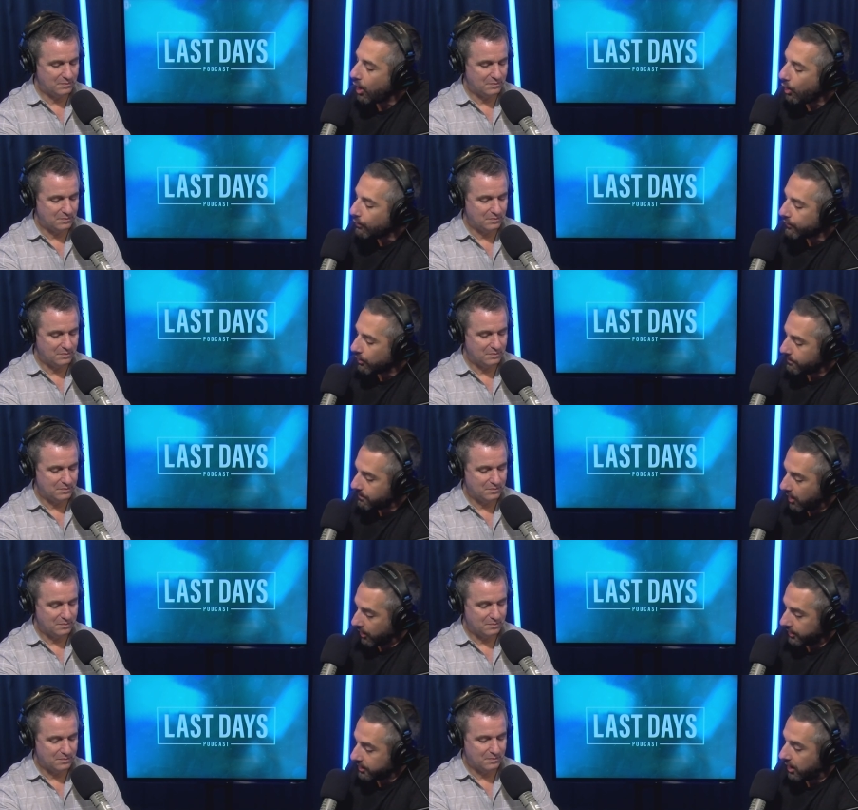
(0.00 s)
Speaker 1: oval
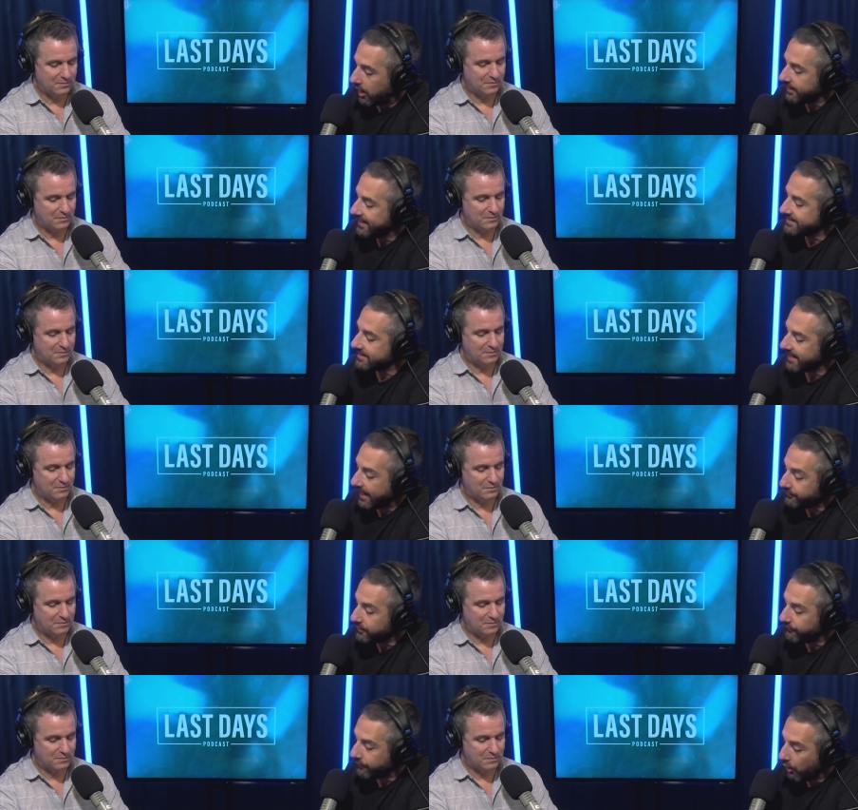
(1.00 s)
mark on his
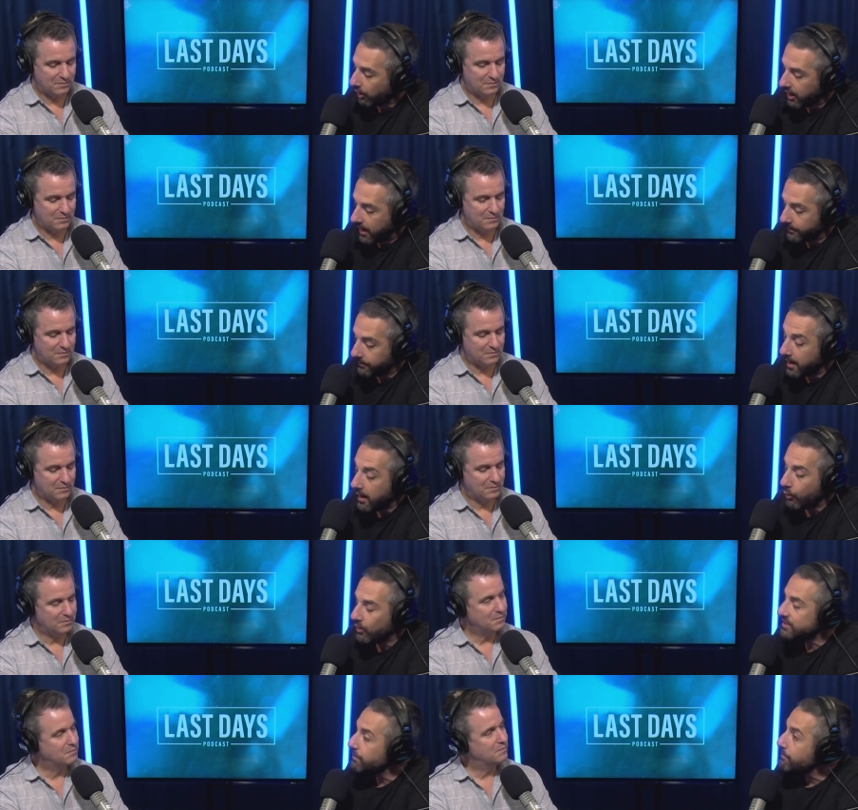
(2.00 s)
left forearm,
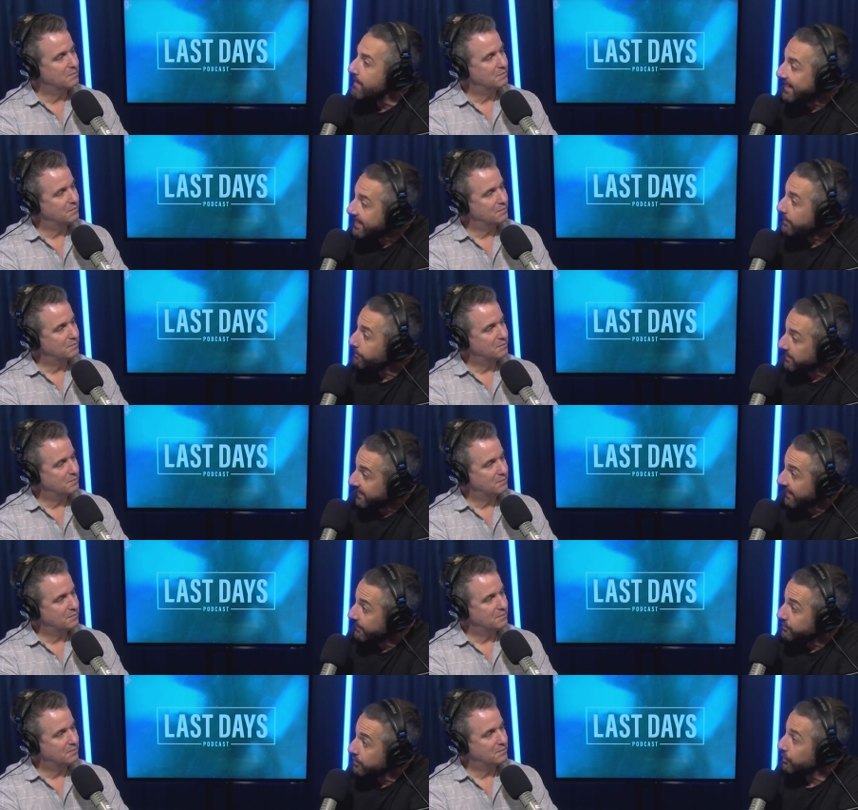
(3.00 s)
which many
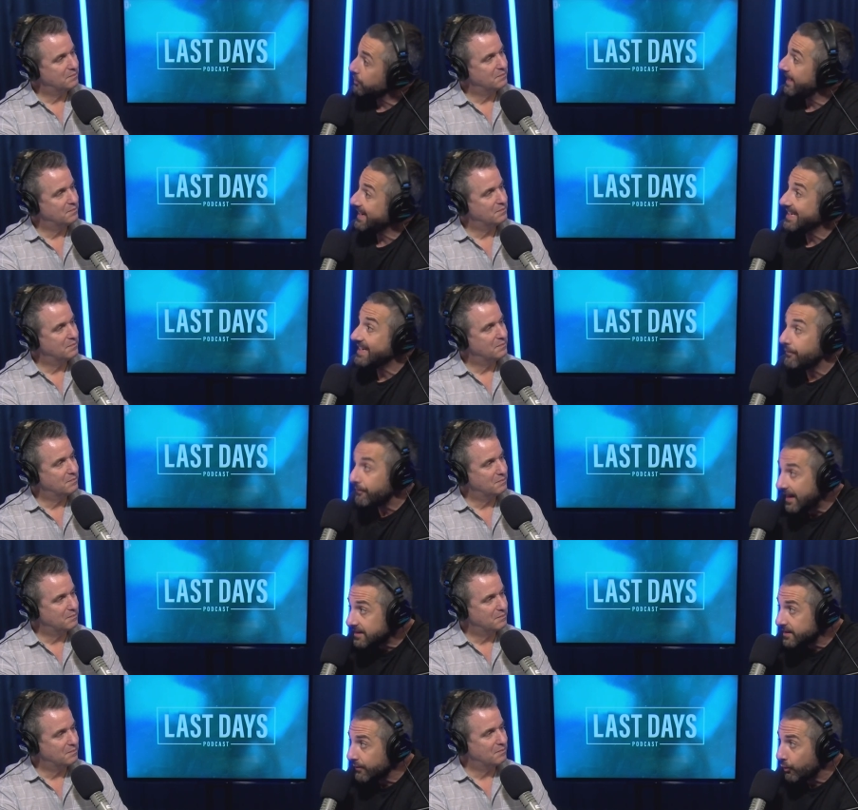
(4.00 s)
believed looked like a
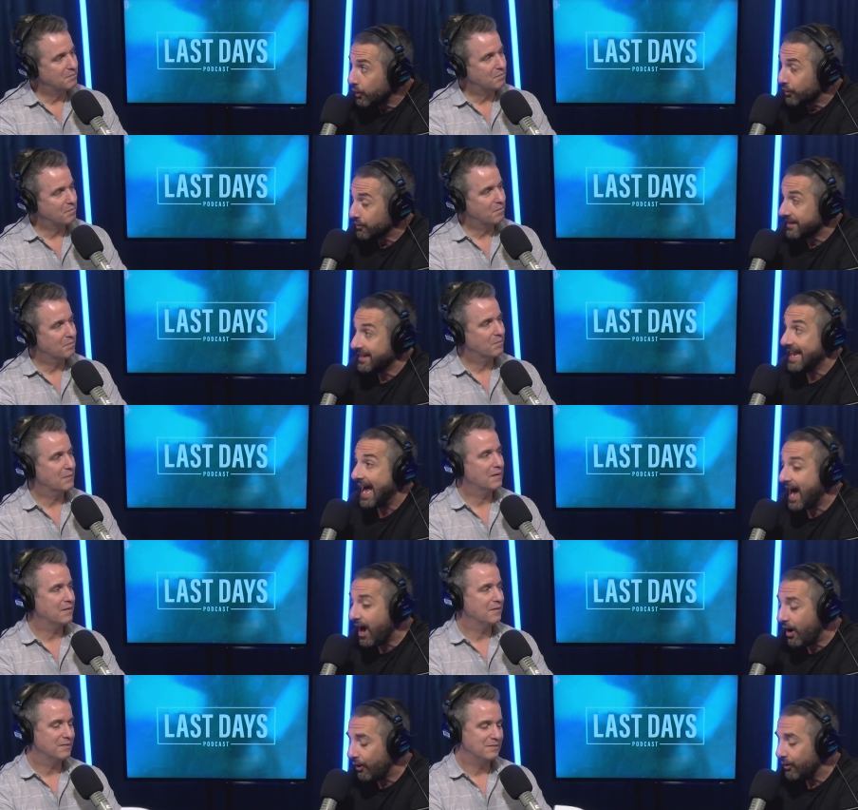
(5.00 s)
defensive wound.
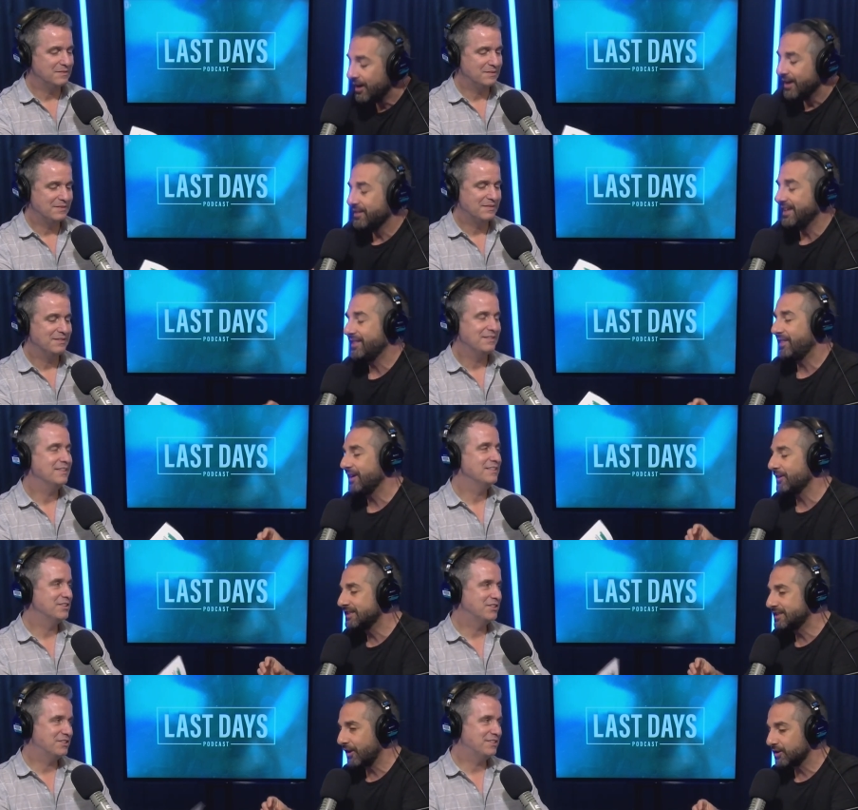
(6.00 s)
Now the
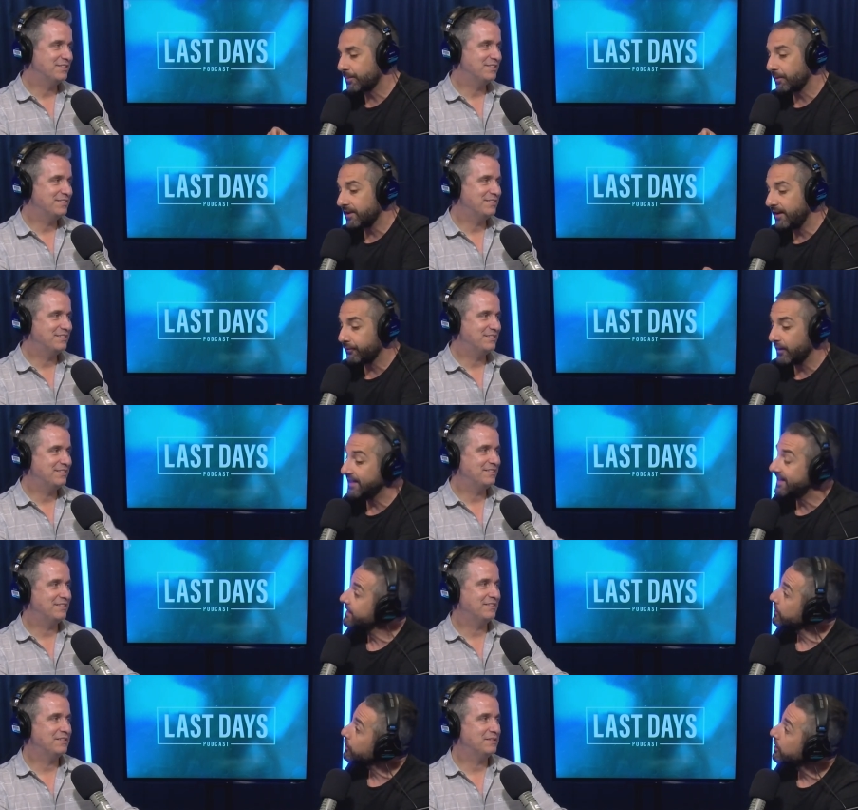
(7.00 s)
theories start to proliferate
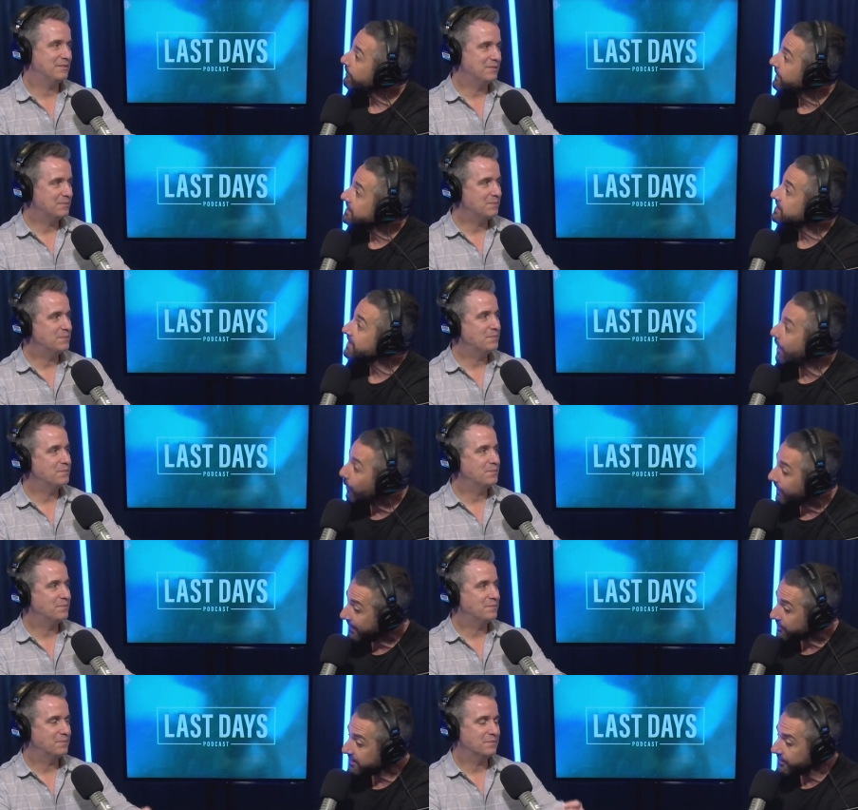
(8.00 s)
that there could have been
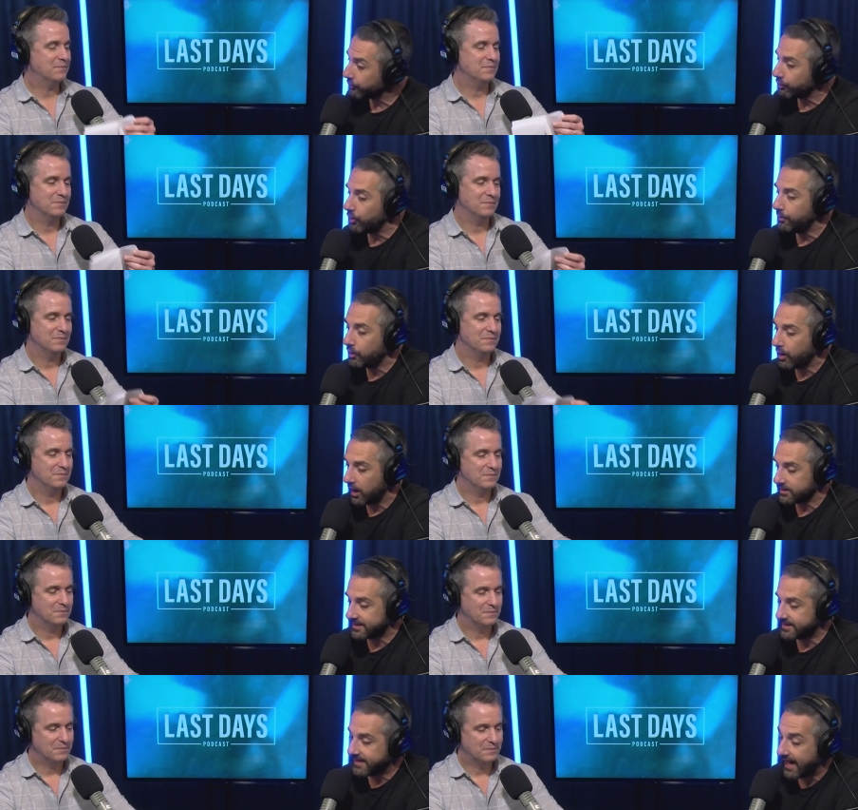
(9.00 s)
someone else in the room who
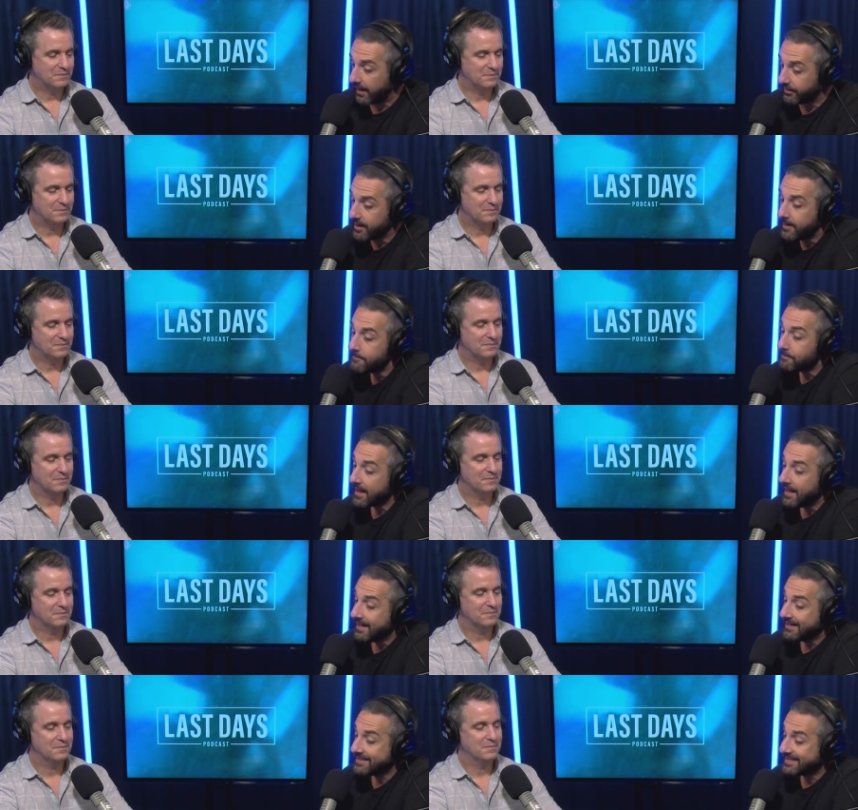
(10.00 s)
causes death.
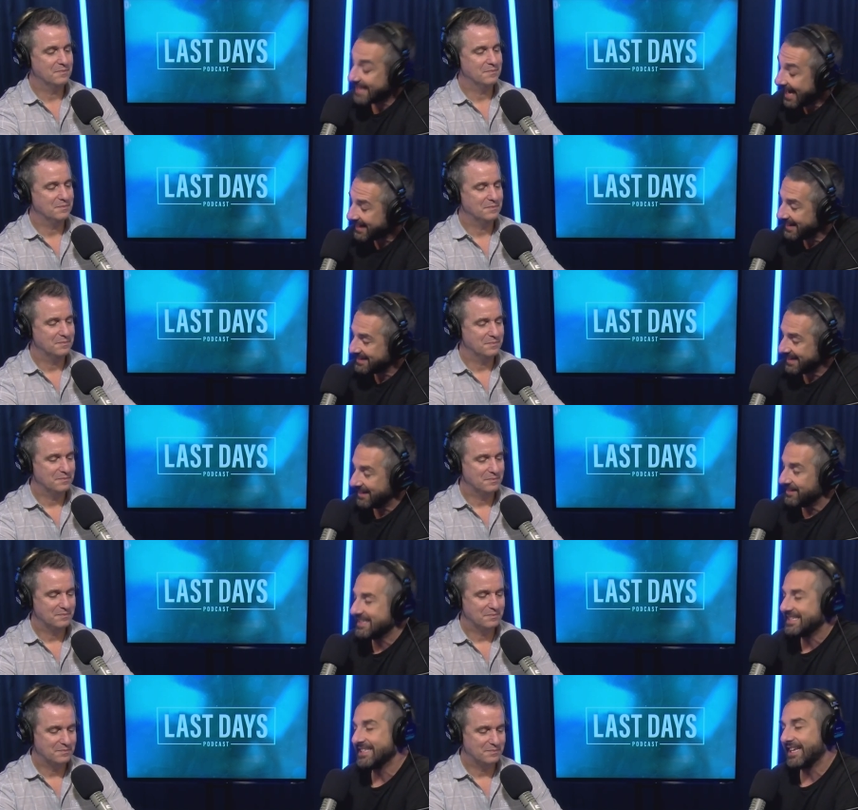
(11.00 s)
Second, and
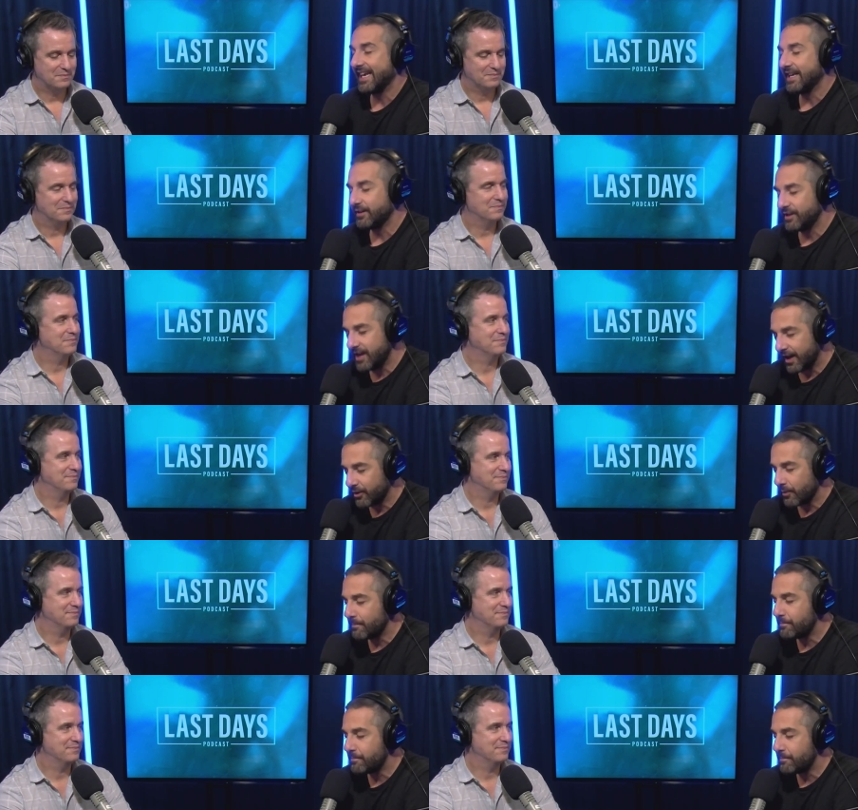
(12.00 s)
this is another